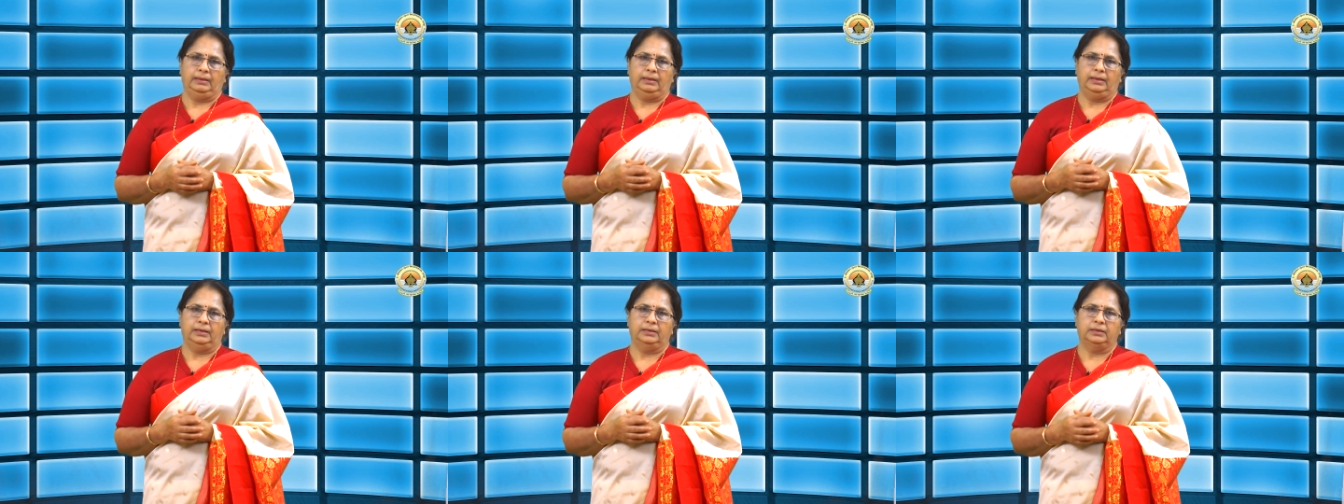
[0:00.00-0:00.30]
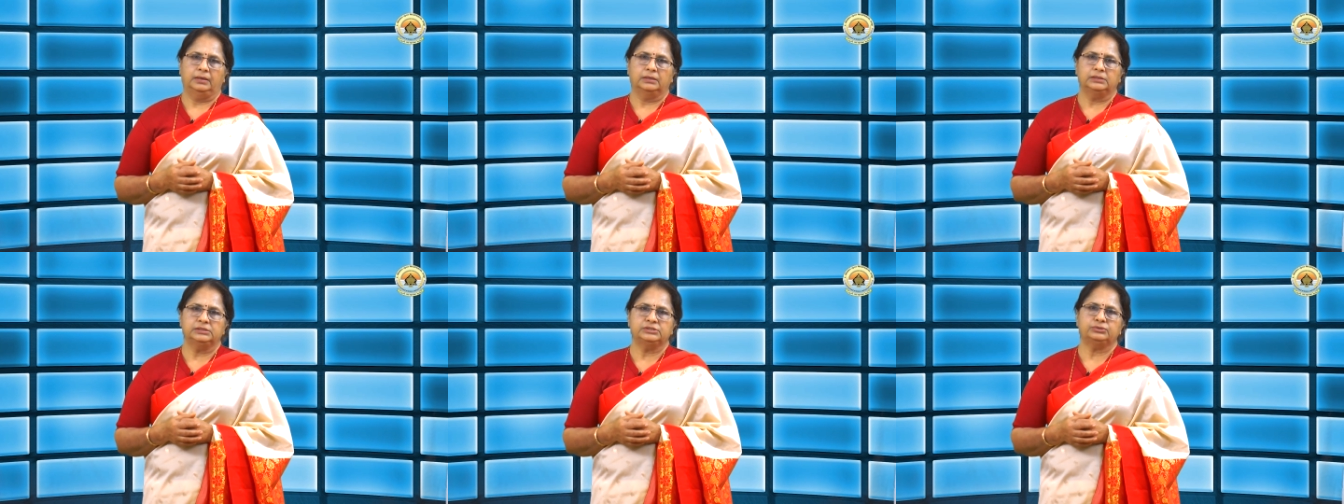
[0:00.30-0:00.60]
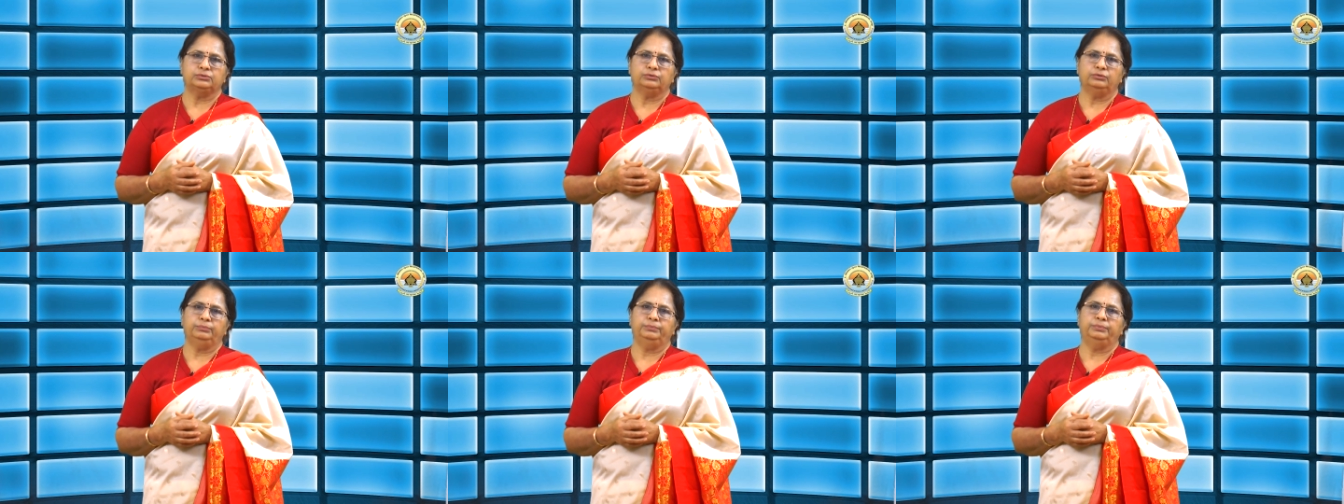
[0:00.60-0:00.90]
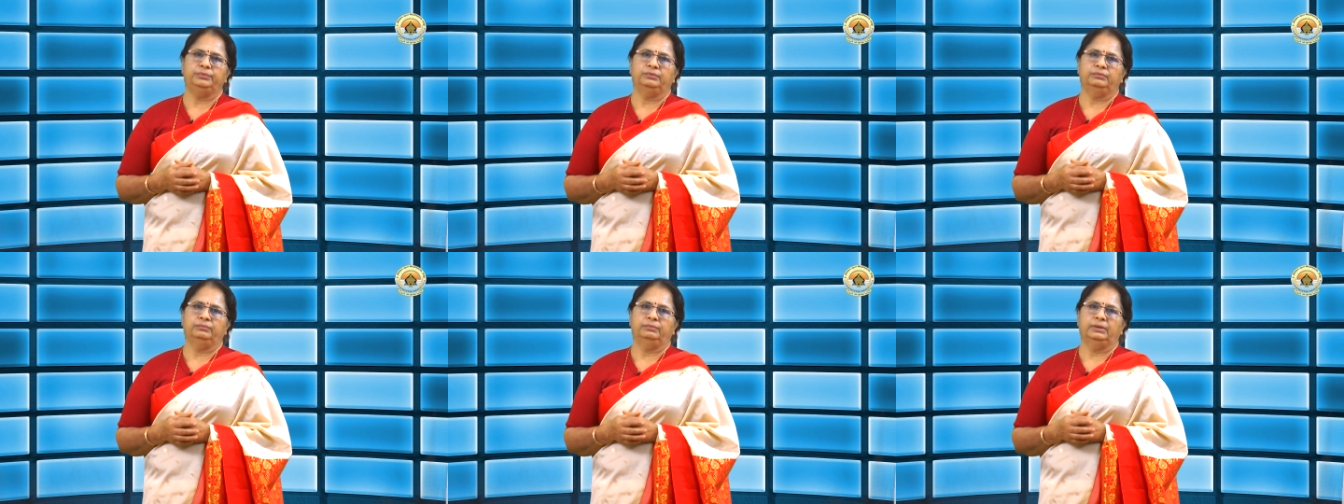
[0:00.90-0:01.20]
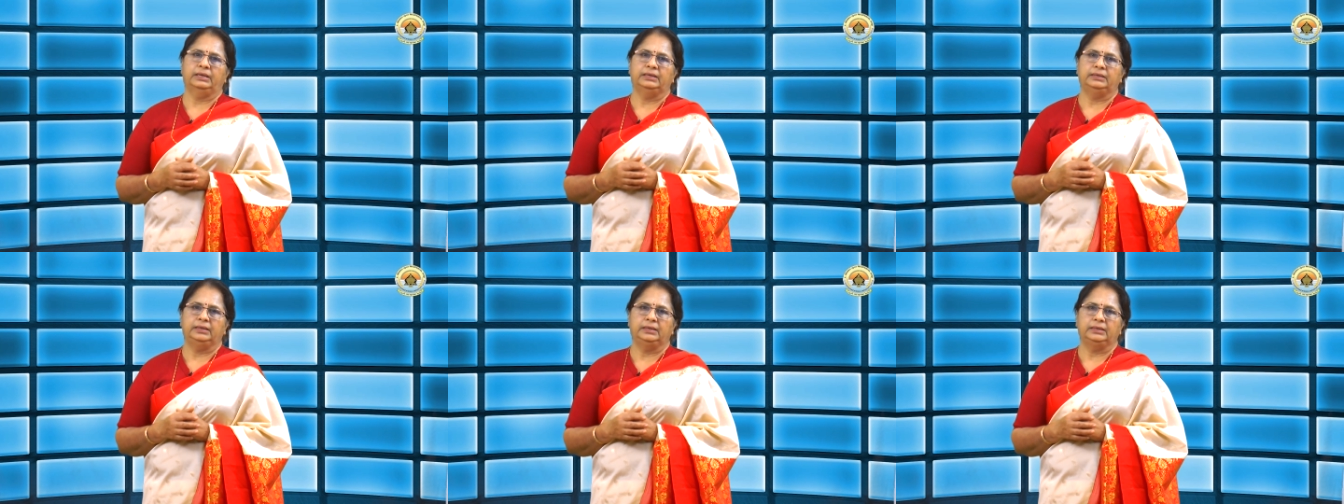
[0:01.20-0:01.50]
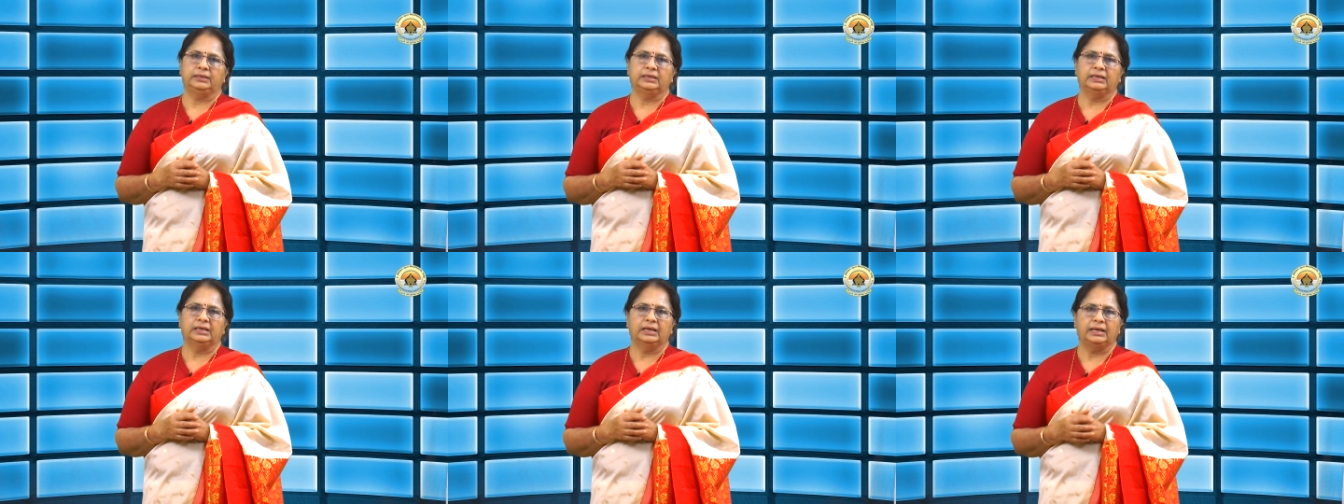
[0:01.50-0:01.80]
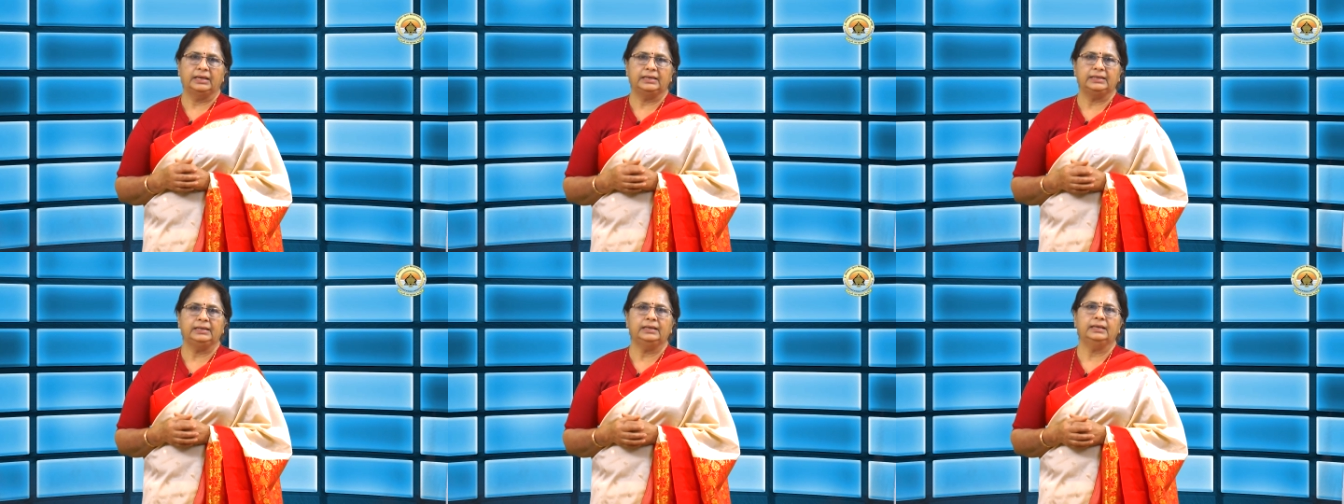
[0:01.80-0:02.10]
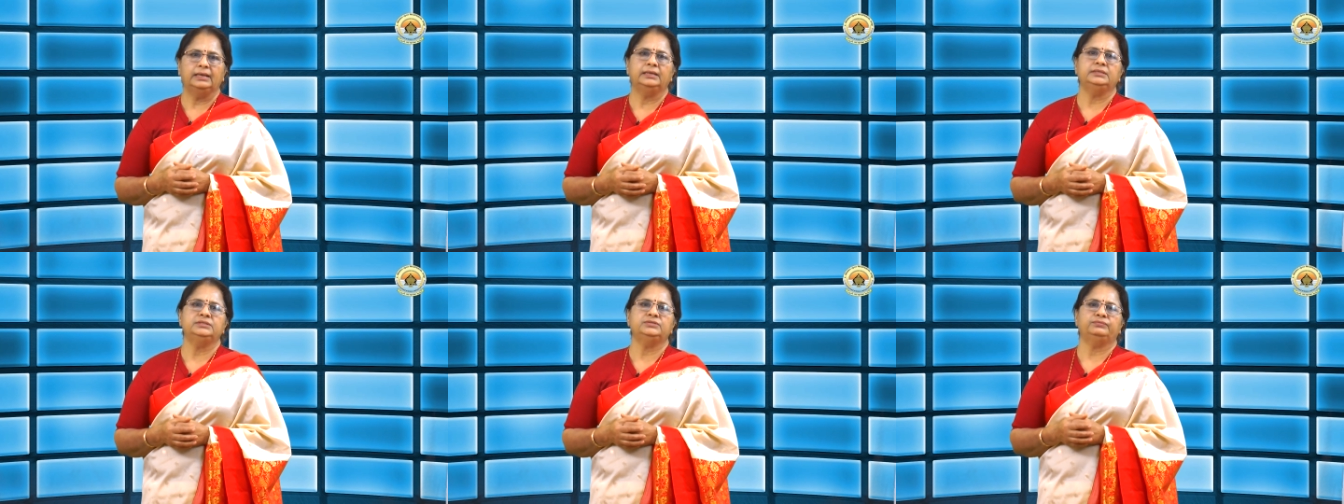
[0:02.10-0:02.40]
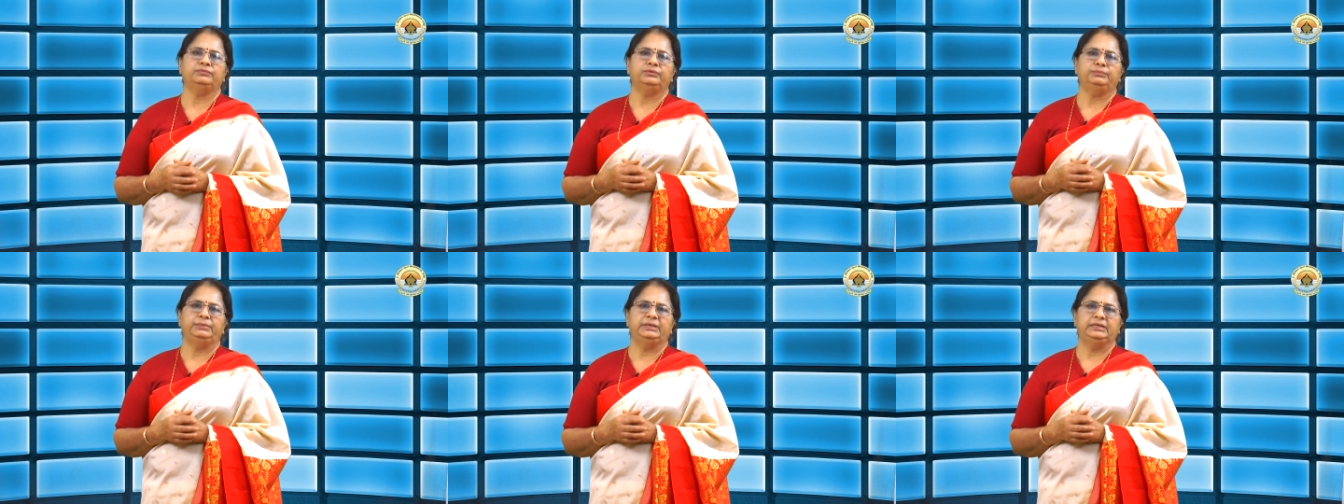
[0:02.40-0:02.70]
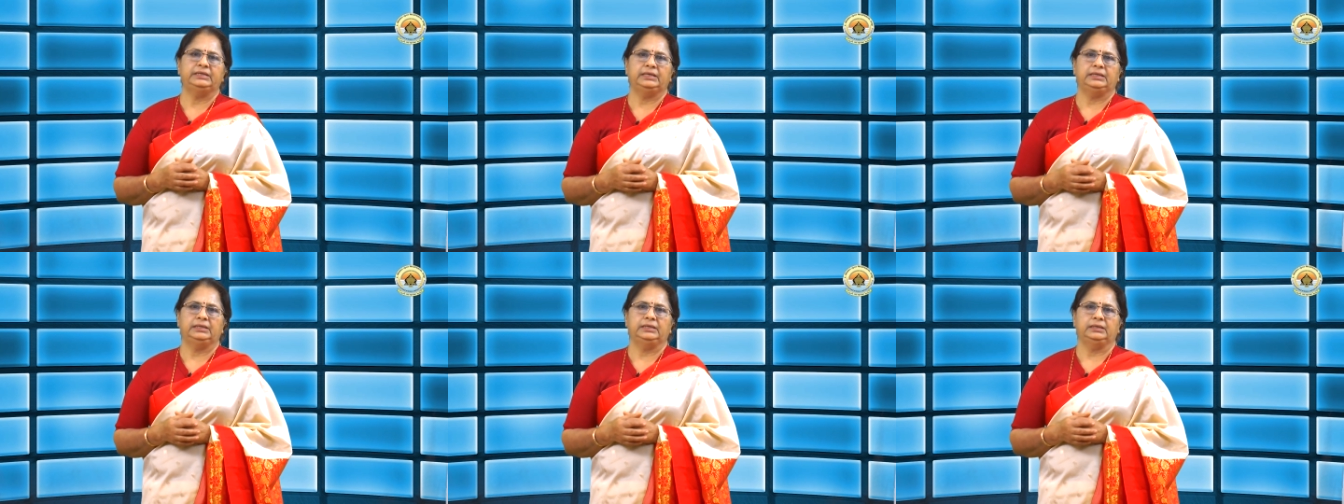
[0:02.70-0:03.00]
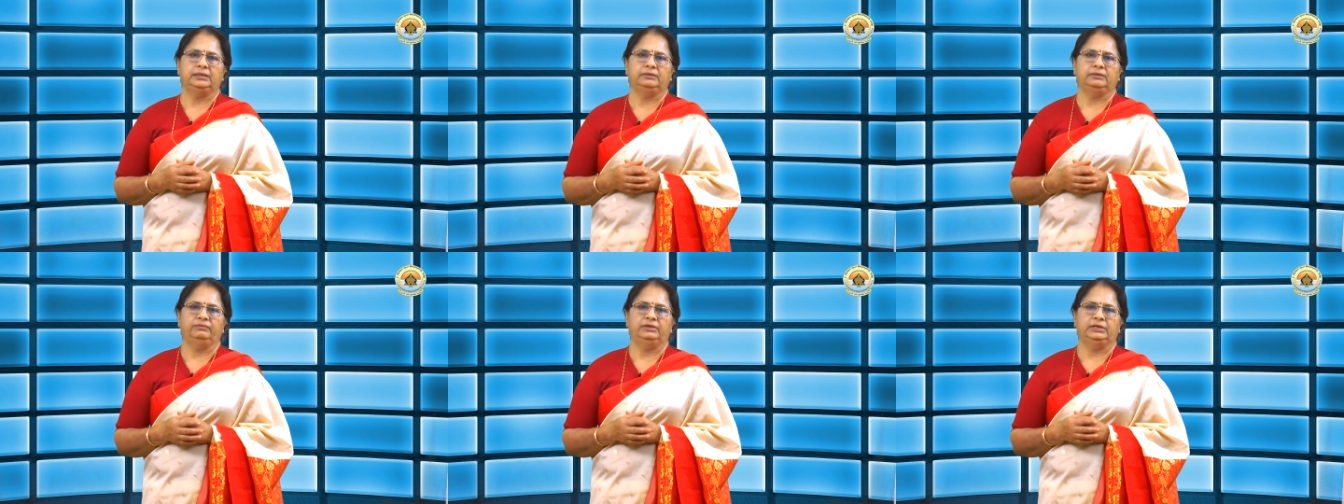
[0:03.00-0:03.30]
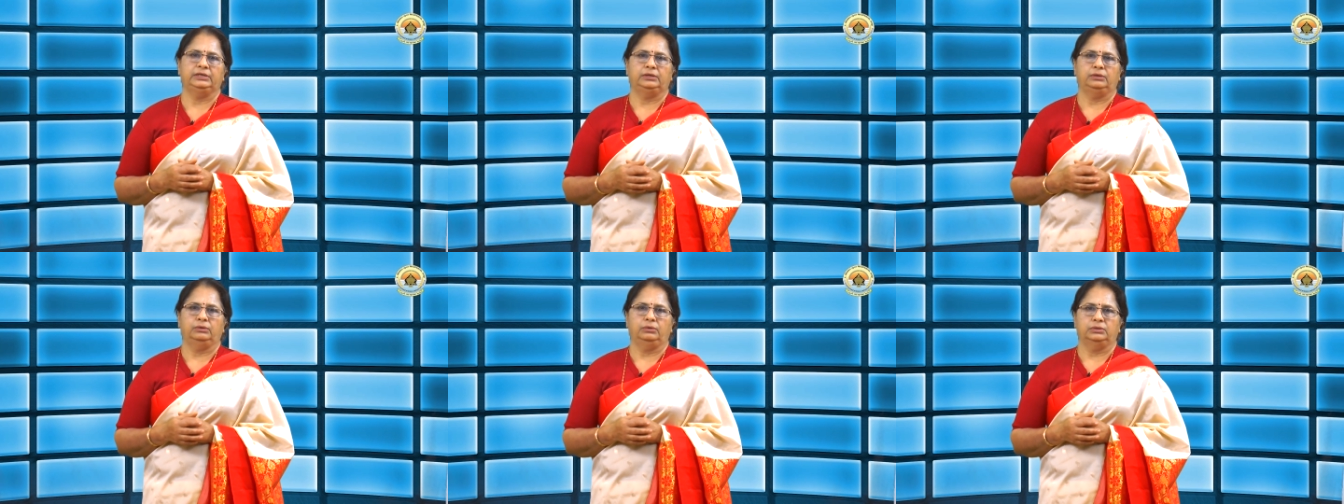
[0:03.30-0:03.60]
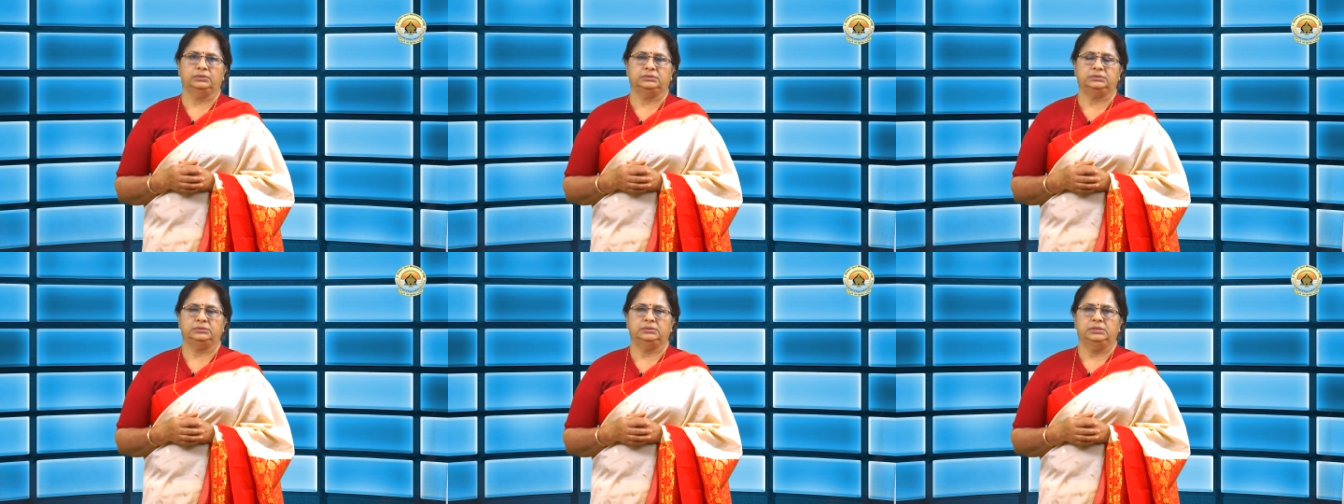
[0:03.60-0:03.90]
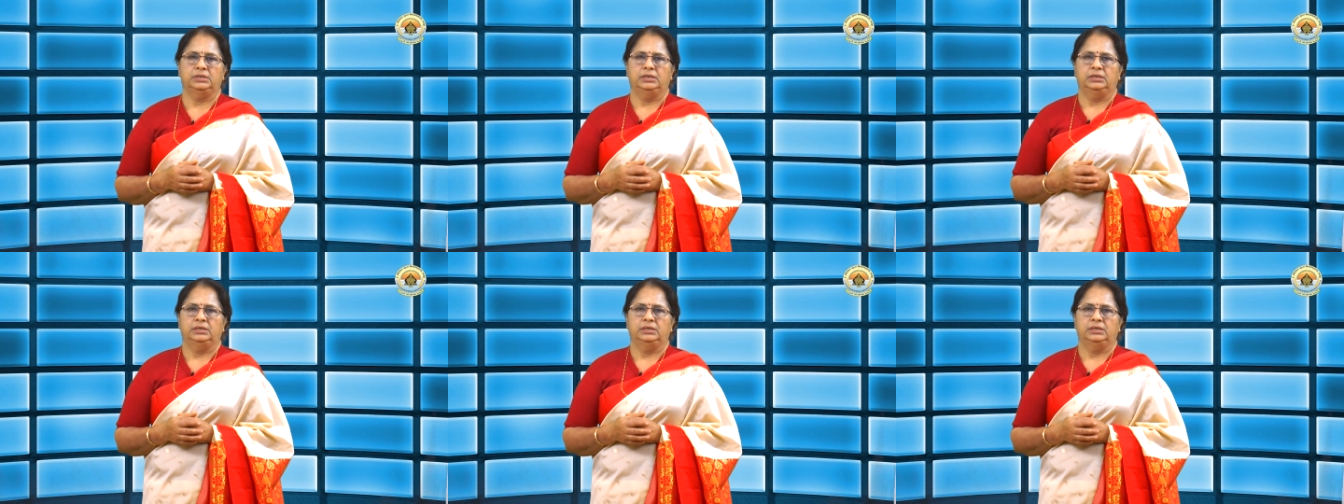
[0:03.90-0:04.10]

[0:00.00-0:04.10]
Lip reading: and also providing guidelines for maintaining weight loss,